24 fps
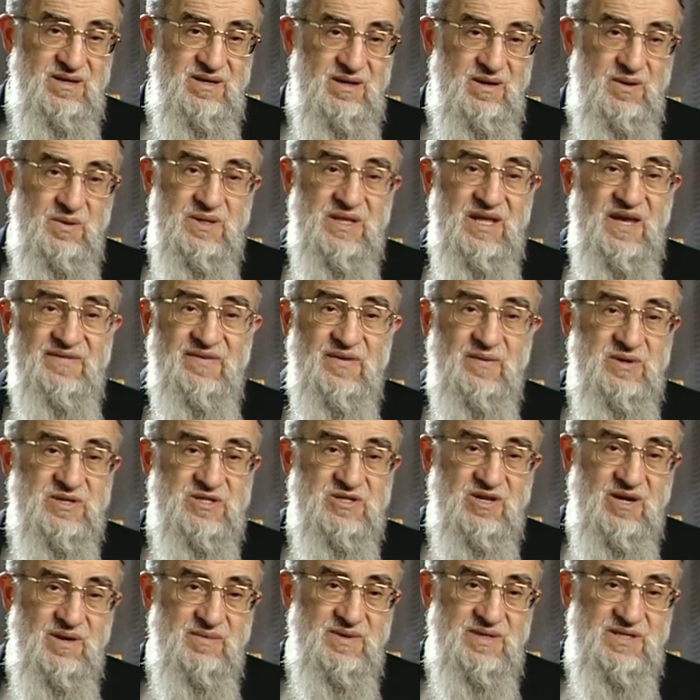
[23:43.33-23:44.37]
or whatever was
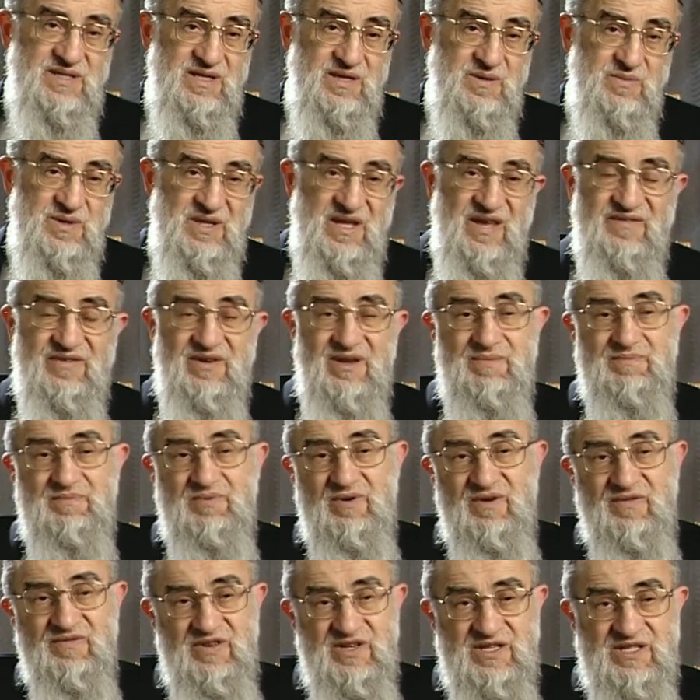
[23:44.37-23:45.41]
chomistic, whatever
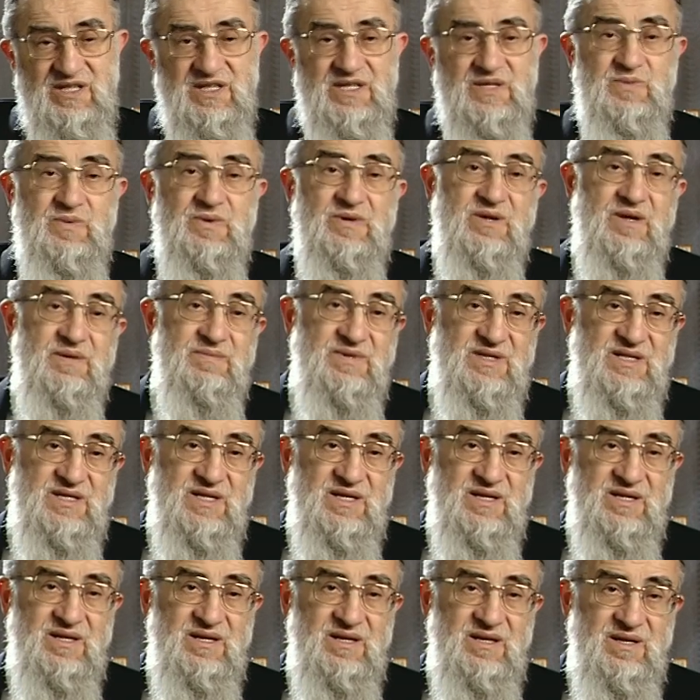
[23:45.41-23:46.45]
provisions were chomistic.